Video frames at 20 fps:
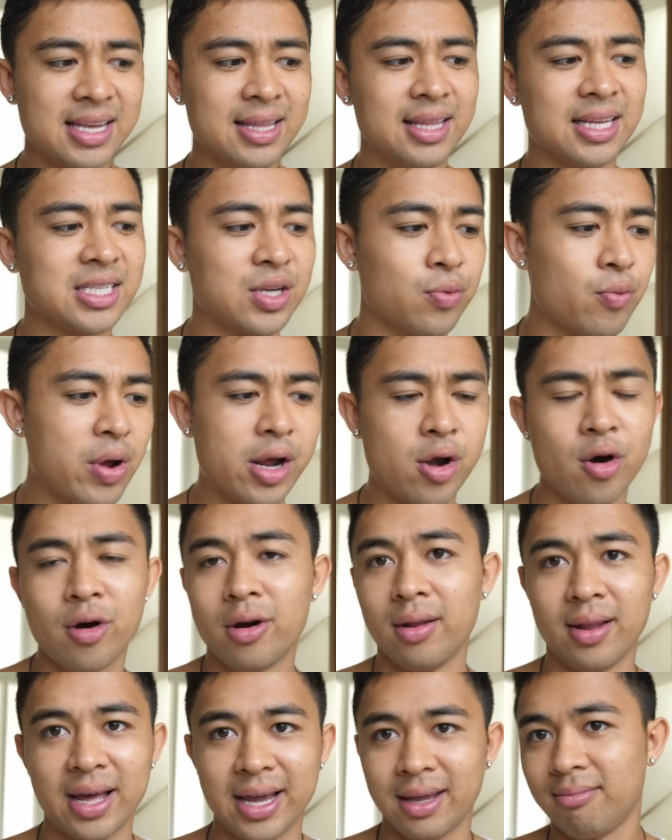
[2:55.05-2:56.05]
see this, and when I go
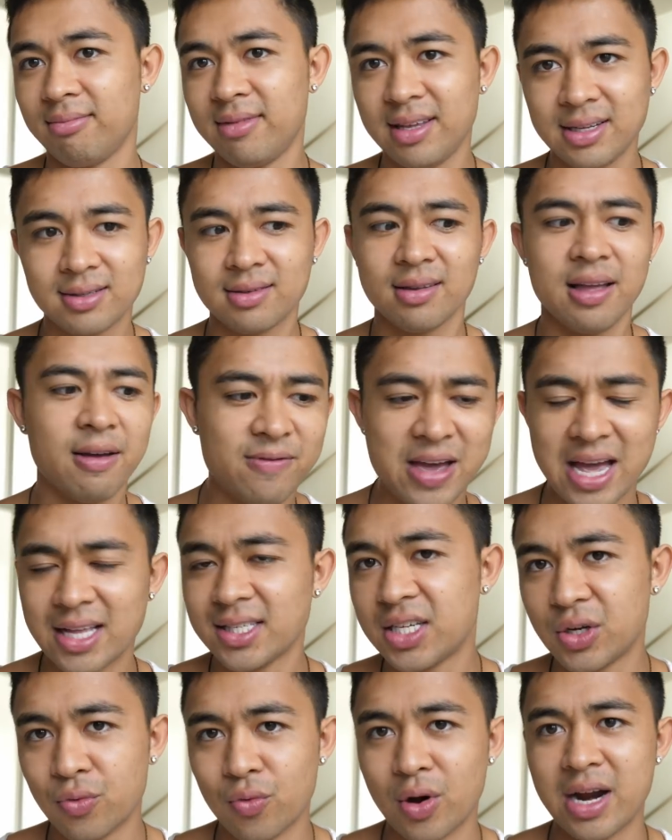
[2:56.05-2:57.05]
to like these
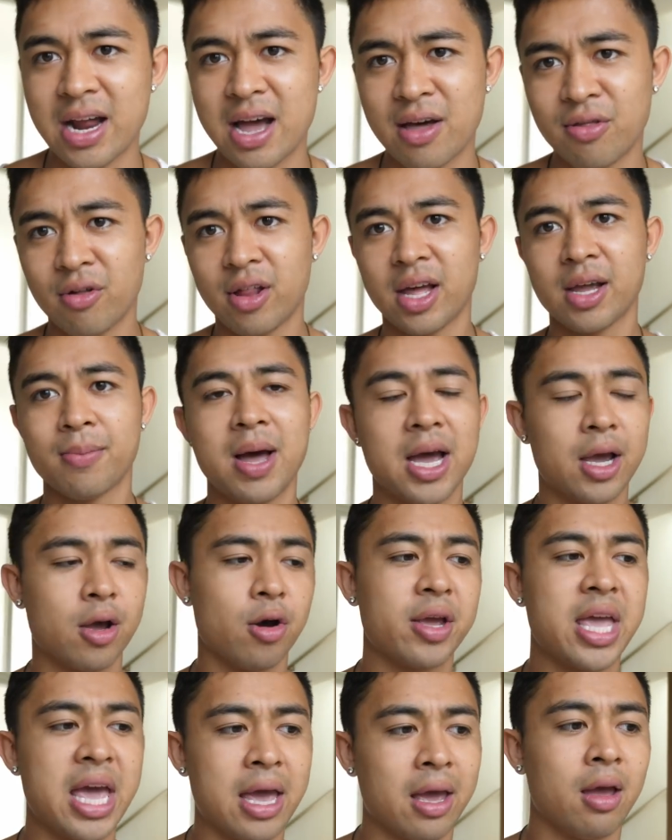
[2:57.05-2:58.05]
events and whatnot, they're like, Mike,
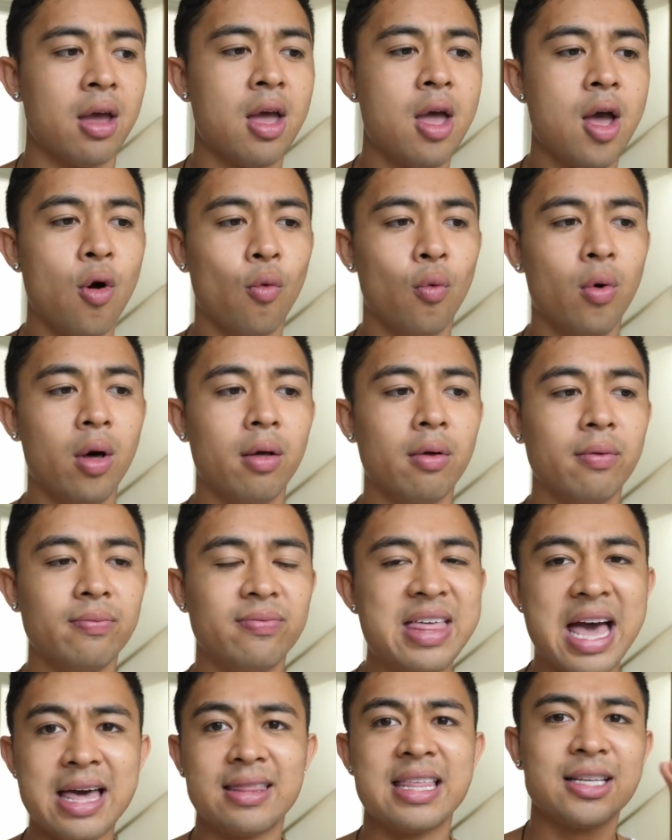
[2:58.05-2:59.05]
okay, well,
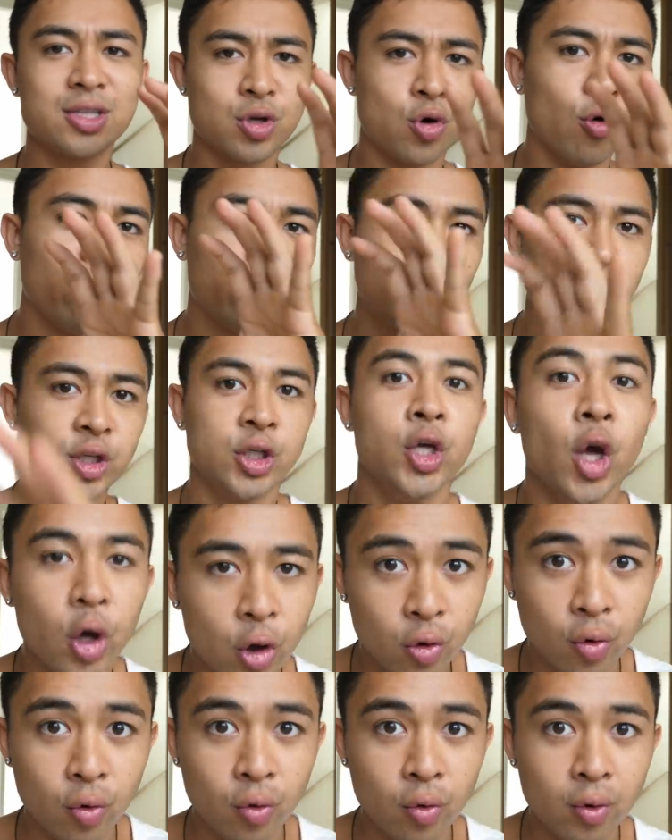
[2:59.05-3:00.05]
that, that's cool for
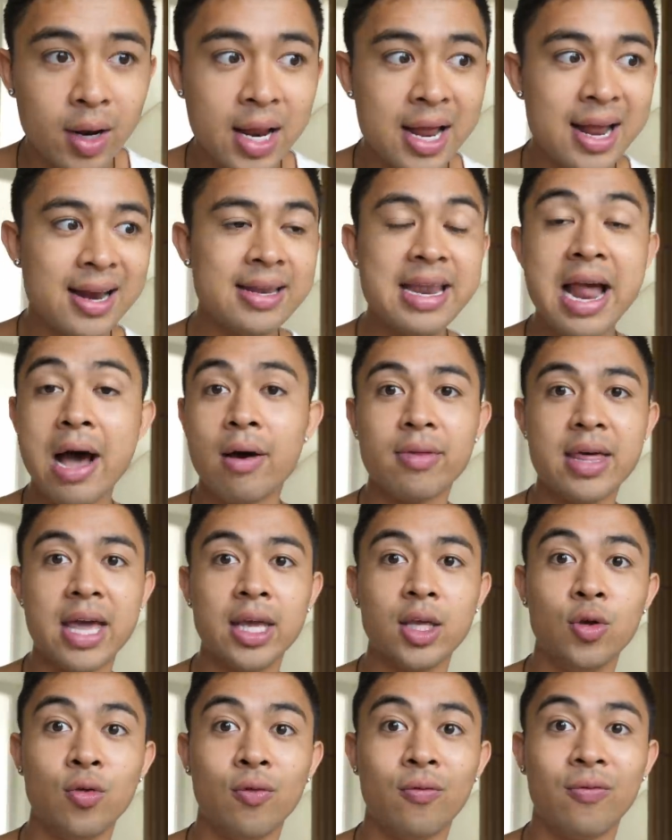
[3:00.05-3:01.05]
you now
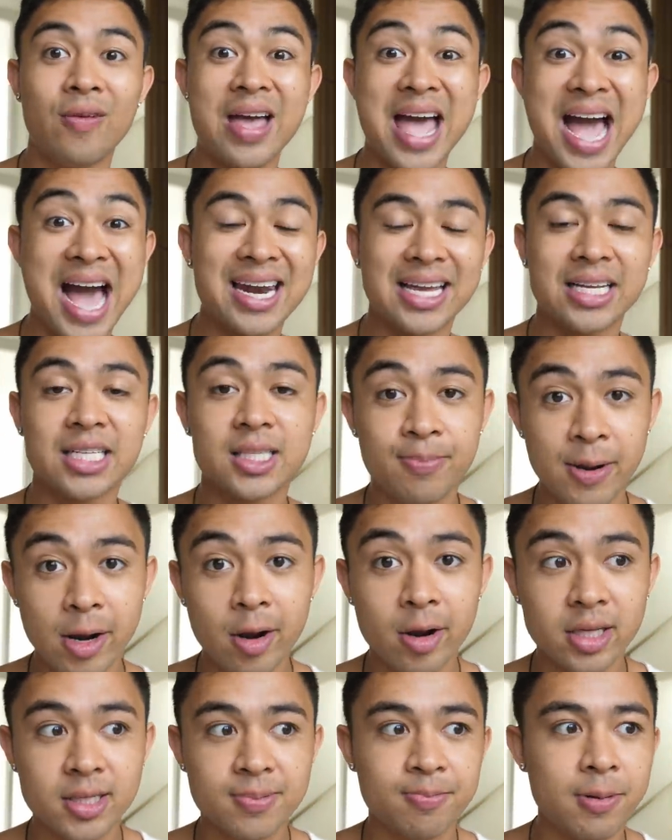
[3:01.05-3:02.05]
that you've had
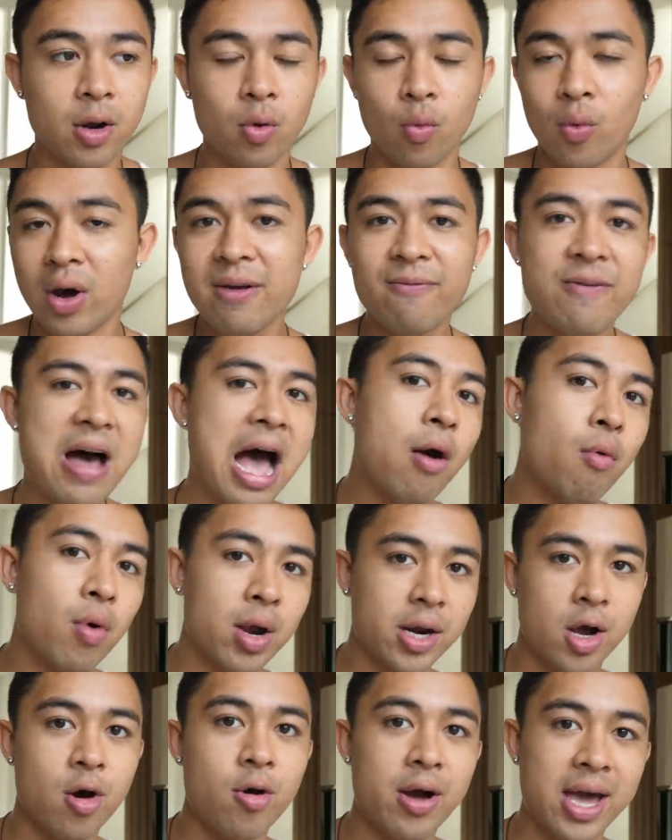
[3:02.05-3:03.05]
experience, but what if I
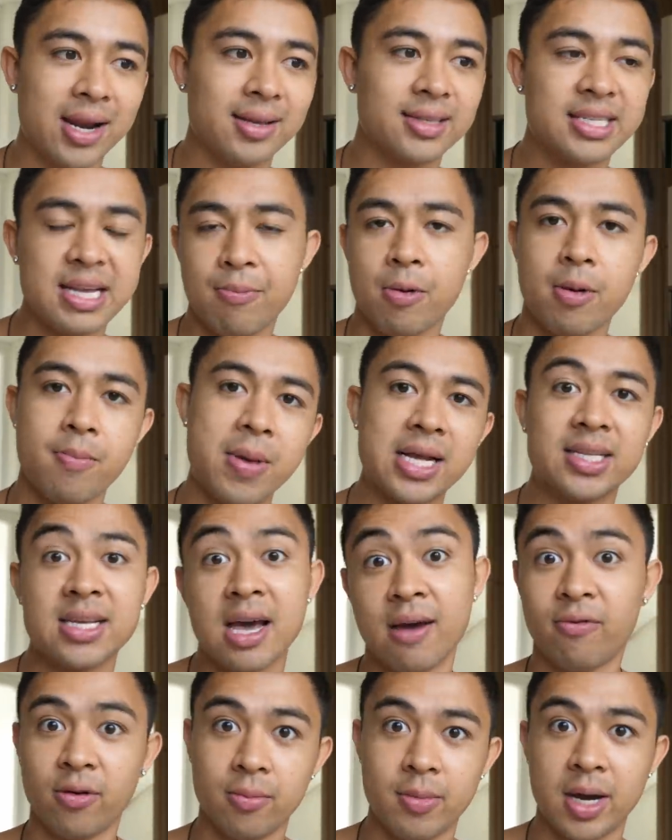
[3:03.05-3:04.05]
want to go ahead and separate my
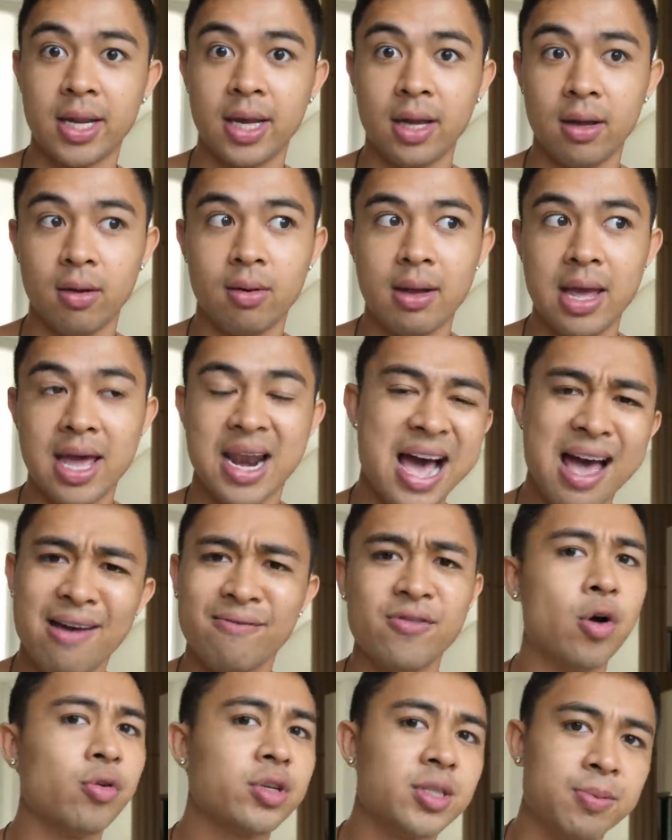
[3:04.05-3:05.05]
time for money and I
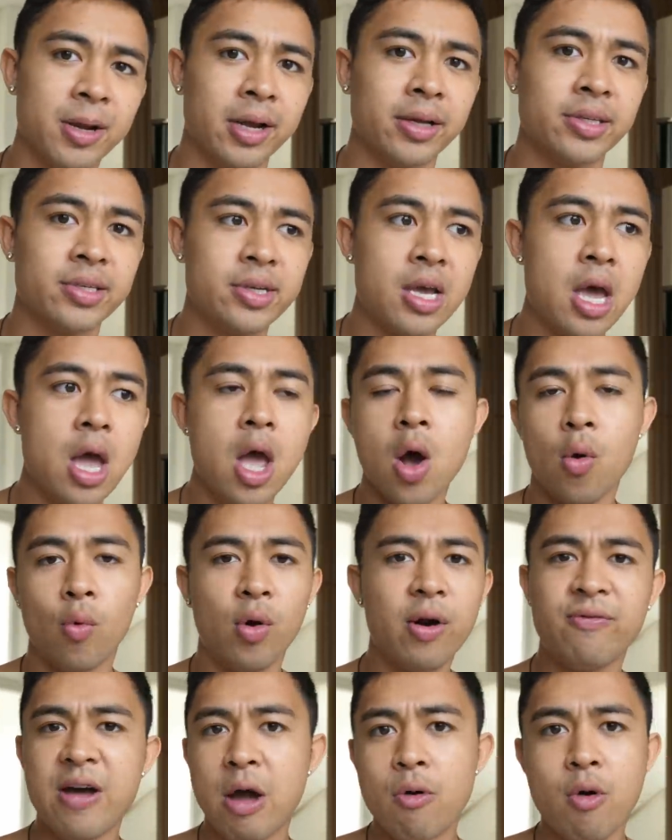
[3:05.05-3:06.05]
have no experience?
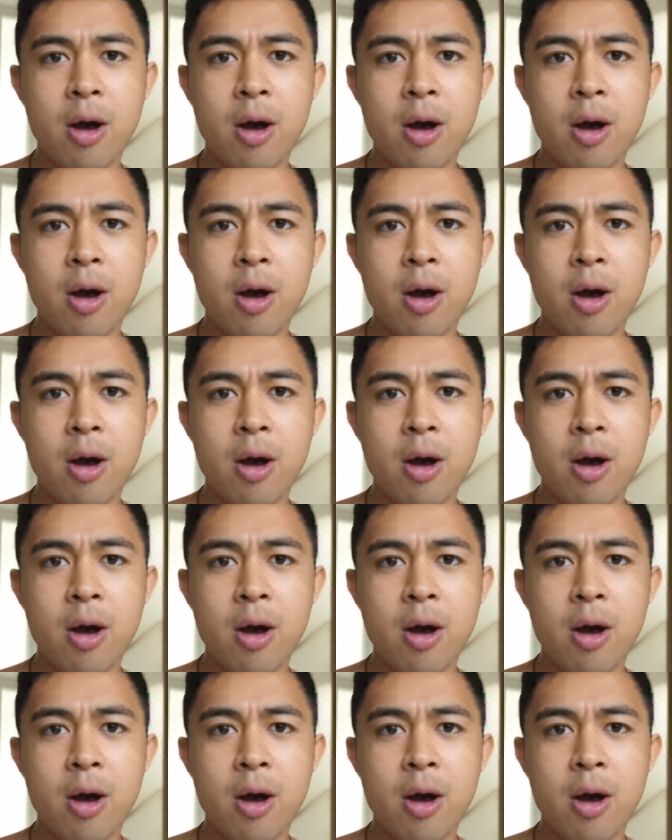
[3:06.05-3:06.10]
What if I